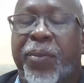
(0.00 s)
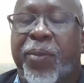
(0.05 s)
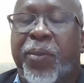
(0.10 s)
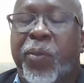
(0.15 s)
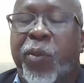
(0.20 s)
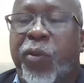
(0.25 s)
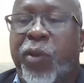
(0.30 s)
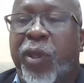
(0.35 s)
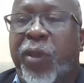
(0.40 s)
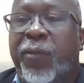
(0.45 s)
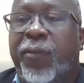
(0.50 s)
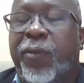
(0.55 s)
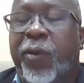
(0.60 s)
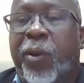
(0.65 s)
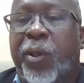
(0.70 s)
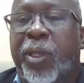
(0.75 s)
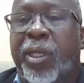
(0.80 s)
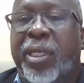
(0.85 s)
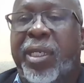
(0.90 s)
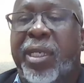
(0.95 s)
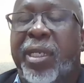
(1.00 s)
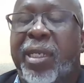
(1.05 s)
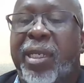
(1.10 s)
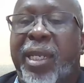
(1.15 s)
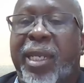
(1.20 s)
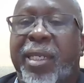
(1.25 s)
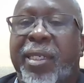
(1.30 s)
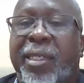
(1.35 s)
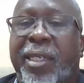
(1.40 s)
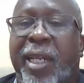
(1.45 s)
moving forward,
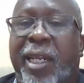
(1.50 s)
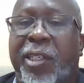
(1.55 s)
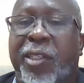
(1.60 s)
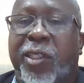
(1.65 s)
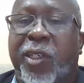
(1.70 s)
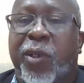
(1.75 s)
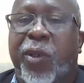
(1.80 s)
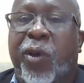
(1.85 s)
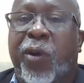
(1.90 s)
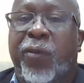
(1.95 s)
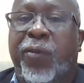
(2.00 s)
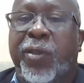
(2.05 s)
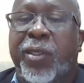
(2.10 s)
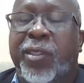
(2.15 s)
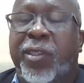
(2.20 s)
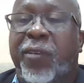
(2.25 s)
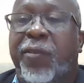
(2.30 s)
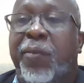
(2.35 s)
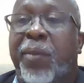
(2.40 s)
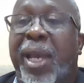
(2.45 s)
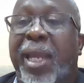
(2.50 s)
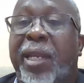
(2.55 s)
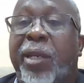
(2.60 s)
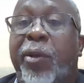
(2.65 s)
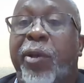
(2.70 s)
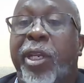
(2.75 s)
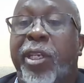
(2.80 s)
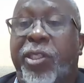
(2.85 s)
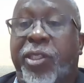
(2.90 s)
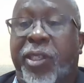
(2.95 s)
the International Office of
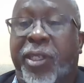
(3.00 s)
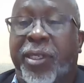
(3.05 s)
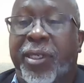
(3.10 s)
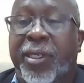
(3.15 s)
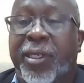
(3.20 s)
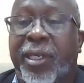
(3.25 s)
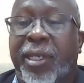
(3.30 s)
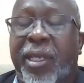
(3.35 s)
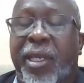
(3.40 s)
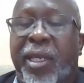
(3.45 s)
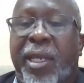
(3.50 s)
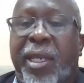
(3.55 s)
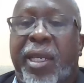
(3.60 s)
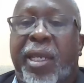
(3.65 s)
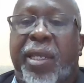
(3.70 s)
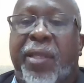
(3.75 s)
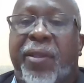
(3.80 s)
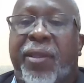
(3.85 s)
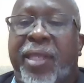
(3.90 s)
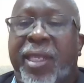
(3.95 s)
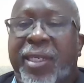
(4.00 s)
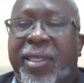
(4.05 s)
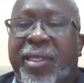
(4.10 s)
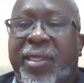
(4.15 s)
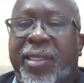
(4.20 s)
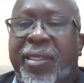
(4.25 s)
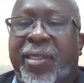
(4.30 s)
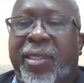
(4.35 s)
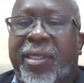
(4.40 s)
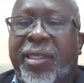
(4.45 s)
Migration.
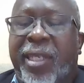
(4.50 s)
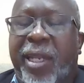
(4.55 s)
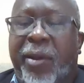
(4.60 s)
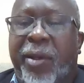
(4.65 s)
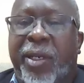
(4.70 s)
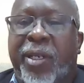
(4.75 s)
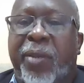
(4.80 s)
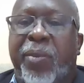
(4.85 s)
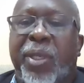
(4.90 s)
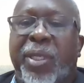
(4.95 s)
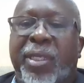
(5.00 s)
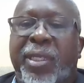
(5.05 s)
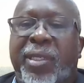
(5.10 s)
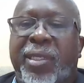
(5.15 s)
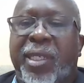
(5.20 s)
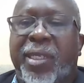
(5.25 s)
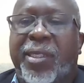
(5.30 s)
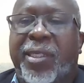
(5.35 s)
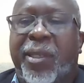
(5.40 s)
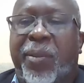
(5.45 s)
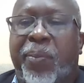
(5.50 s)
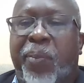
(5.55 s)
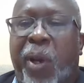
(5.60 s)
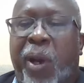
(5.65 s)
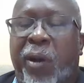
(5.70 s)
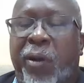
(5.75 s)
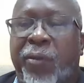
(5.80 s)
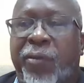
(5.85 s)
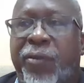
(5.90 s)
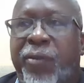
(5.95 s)
This steering committee sits
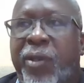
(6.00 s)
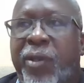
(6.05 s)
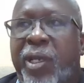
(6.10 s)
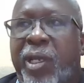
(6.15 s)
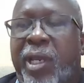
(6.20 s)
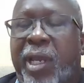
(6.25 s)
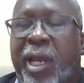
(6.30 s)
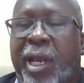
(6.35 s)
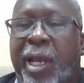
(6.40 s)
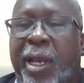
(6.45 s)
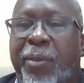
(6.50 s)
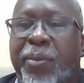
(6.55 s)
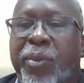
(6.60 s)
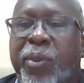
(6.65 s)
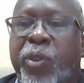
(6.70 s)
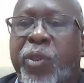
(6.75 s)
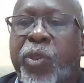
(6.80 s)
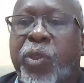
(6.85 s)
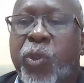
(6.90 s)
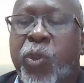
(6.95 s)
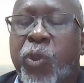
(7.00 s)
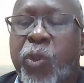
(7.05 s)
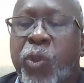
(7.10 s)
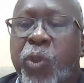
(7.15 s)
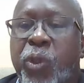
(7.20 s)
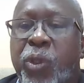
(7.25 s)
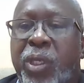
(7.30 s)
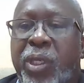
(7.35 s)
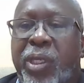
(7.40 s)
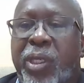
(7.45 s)
above
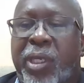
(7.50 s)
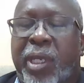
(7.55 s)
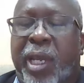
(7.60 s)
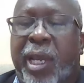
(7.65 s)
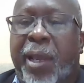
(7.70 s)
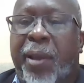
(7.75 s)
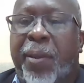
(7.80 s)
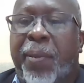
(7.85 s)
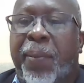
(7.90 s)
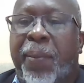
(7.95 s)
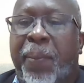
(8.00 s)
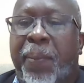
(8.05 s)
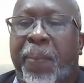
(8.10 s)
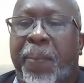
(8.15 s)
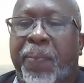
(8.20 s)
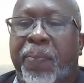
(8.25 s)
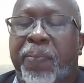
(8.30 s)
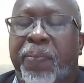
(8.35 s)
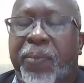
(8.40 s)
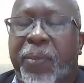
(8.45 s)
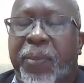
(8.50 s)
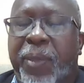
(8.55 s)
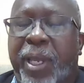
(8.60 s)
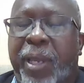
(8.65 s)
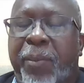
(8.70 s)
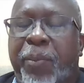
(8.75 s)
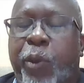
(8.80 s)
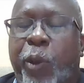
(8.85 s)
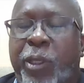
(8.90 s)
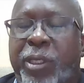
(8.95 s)
two
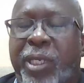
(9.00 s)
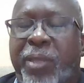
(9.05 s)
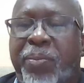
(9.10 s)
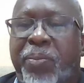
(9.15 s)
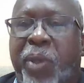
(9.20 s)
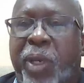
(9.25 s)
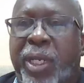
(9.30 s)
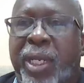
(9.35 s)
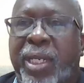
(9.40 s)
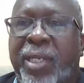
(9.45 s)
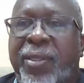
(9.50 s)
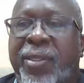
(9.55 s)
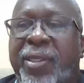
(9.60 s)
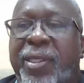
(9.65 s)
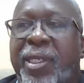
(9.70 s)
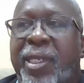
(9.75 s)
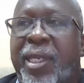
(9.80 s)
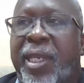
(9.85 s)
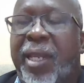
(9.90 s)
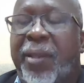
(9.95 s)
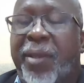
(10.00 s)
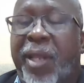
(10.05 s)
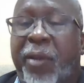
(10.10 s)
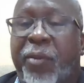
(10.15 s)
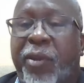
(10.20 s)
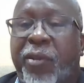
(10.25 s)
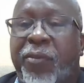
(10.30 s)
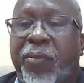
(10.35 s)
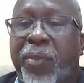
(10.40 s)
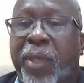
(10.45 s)
important bodies, and
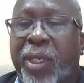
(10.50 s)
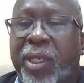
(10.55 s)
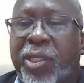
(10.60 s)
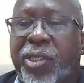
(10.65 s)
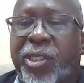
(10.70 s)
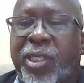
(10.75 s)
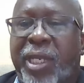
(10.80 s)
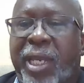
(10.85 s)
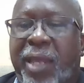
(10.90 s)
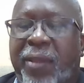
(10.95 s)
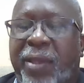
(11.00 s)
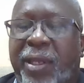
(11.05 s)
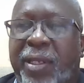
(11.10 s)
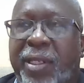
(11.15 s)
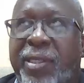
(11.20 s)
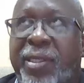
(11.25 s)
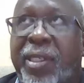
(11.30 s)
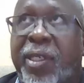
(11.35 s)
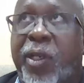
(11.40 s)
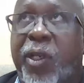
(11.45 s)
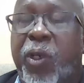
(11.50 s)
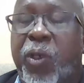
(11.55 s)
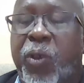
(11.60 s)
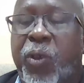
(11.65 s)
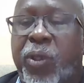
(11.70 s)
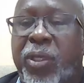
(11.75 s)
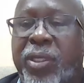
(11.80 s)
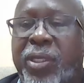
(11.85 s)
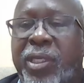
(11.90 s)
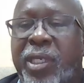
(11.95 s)
that we've merged together. This
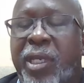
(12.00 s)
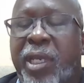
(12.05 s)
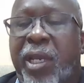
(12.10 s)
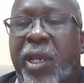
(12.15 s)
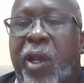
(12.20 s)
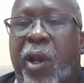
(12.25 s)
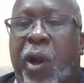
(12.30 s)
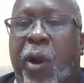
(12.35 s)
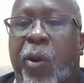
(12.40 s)
includes